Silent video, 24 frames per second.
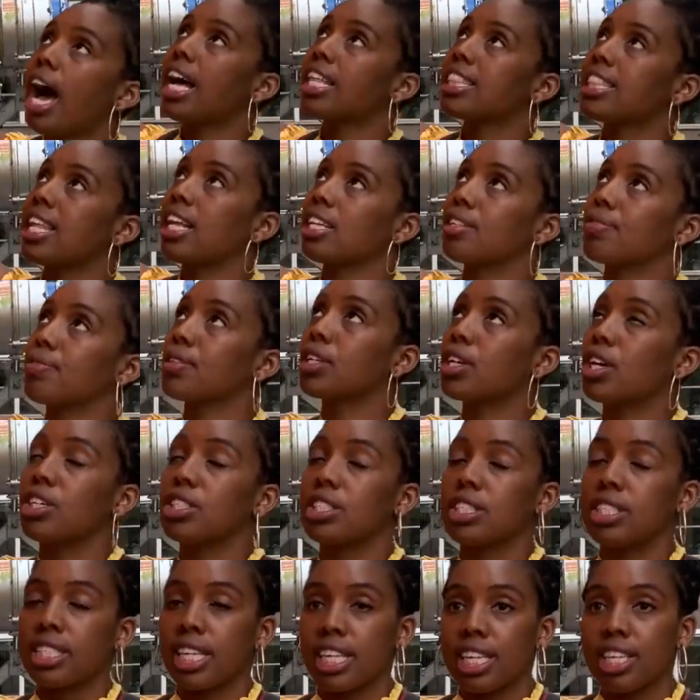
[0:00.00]
and that's for the
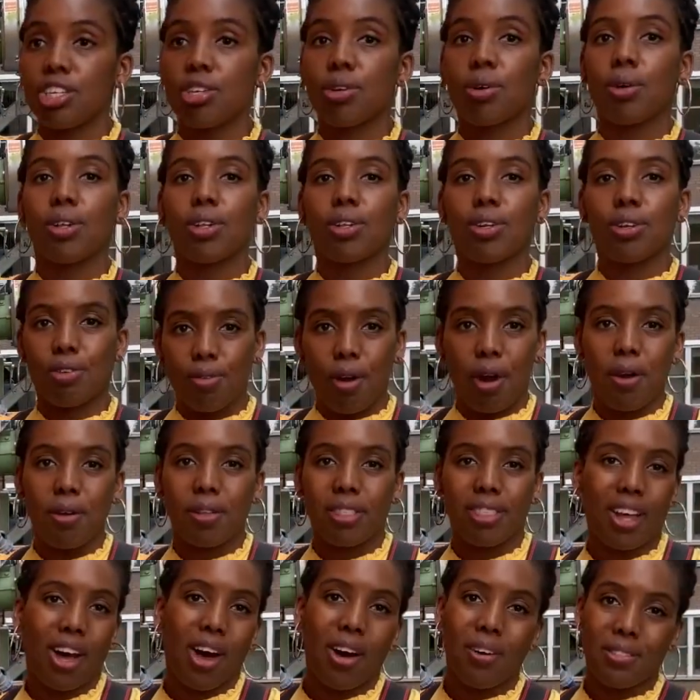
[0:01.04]
continual
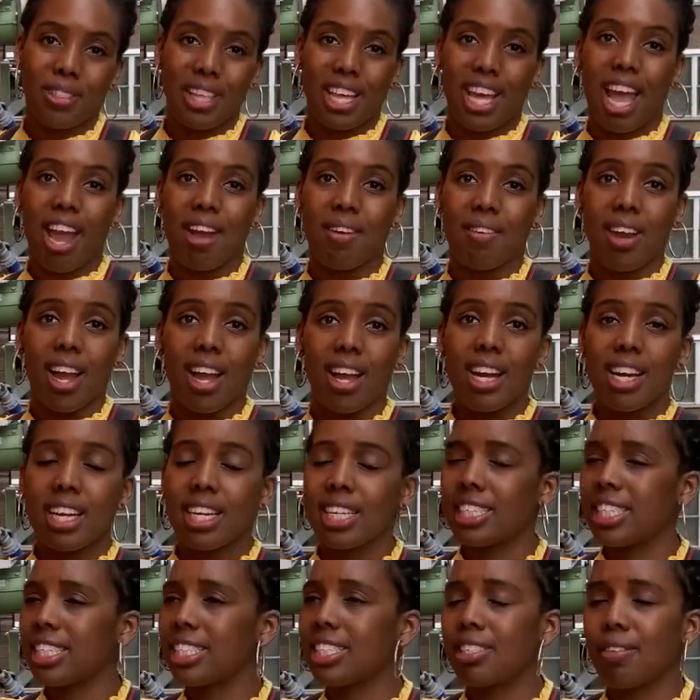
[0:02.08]
growth of the area,
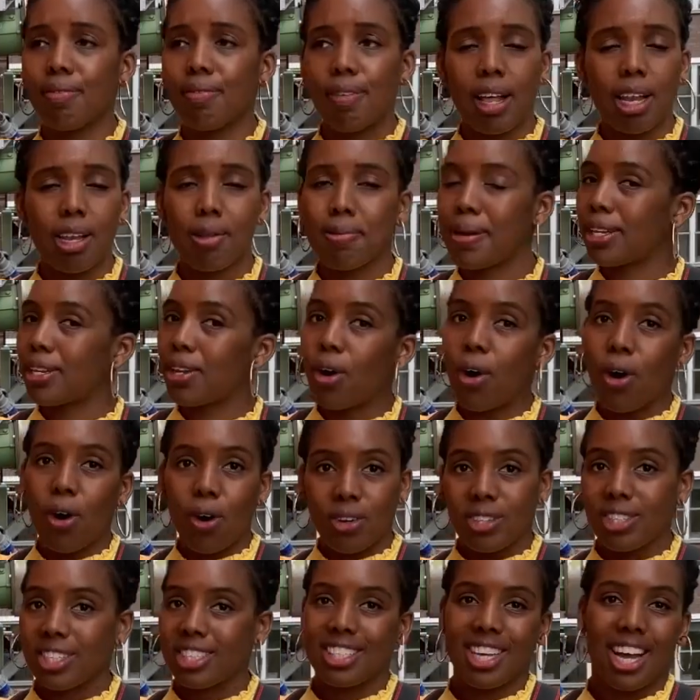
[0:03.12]
because developing
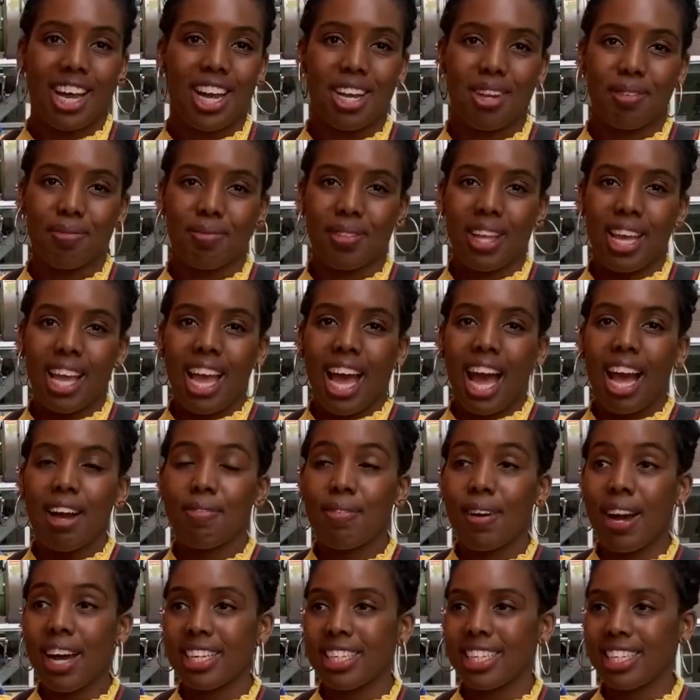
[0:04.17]
all the time.
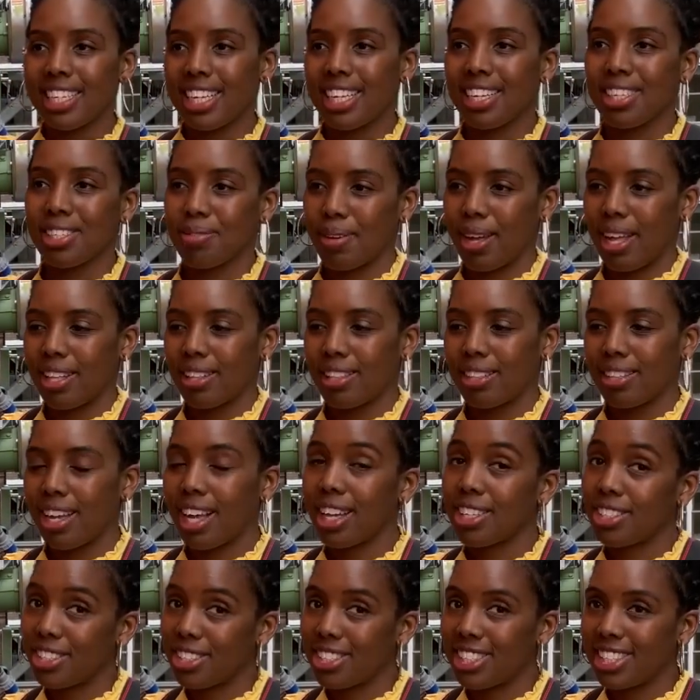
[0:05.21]
Finally as well,
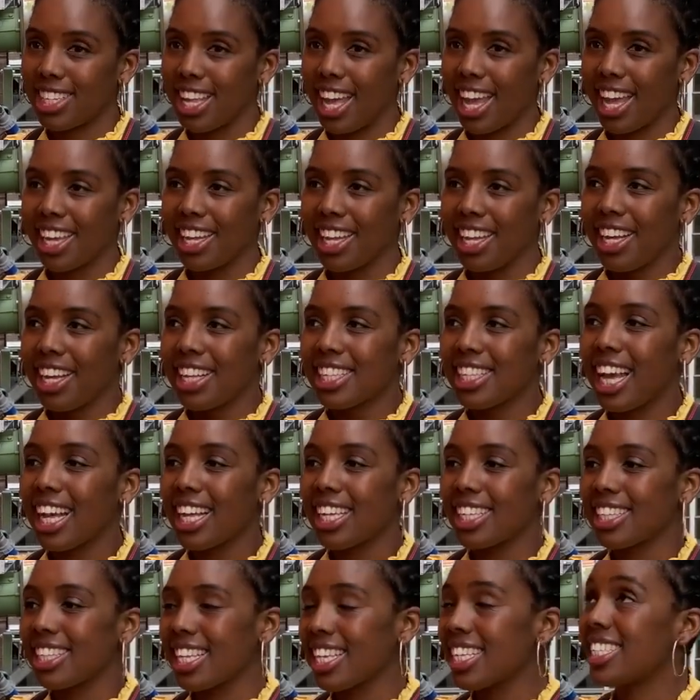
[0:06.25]
I should say
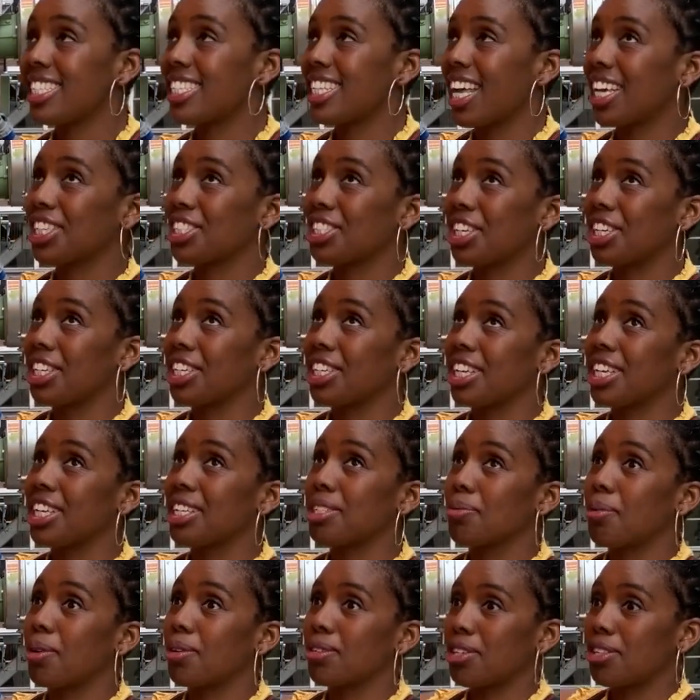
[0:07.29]
that this section
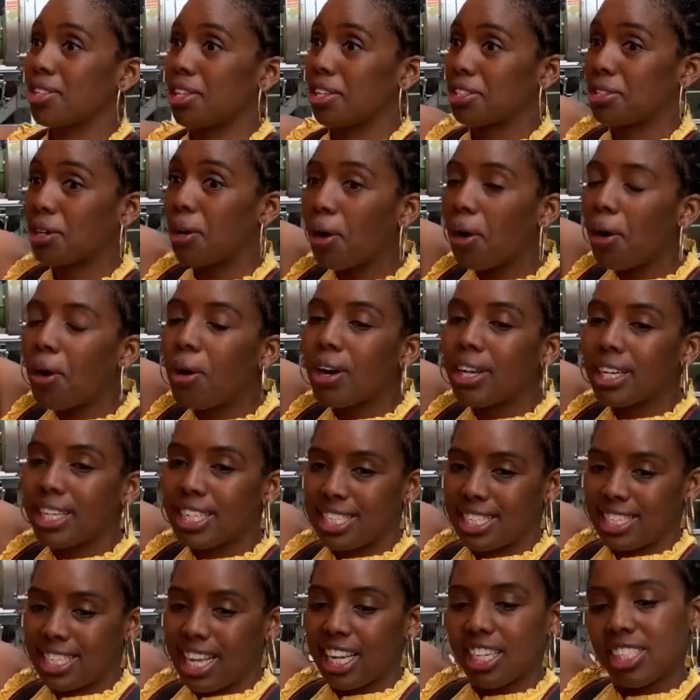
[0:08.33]
is one of the
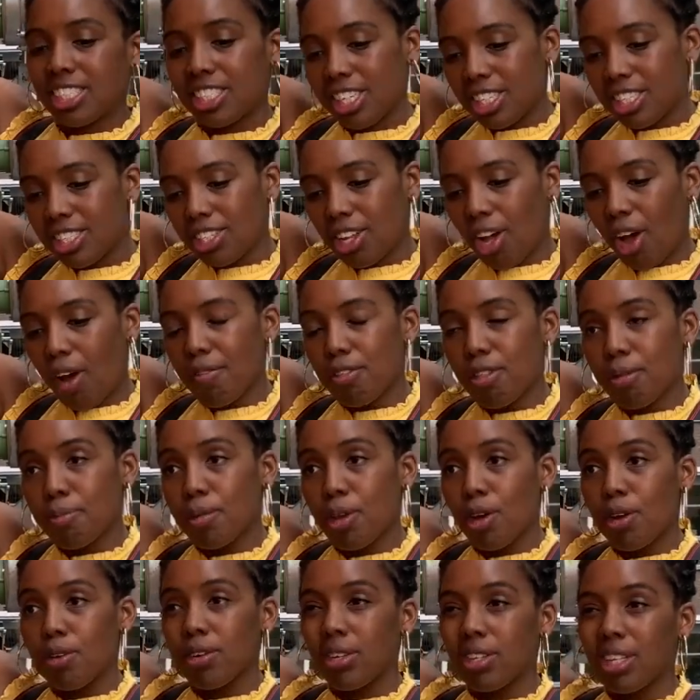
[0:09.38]
tallest sections of the
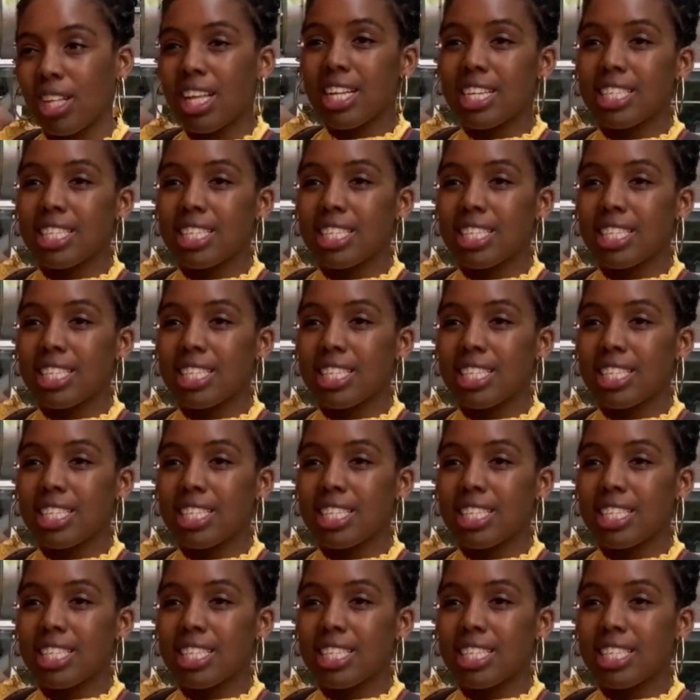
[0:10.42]
mural,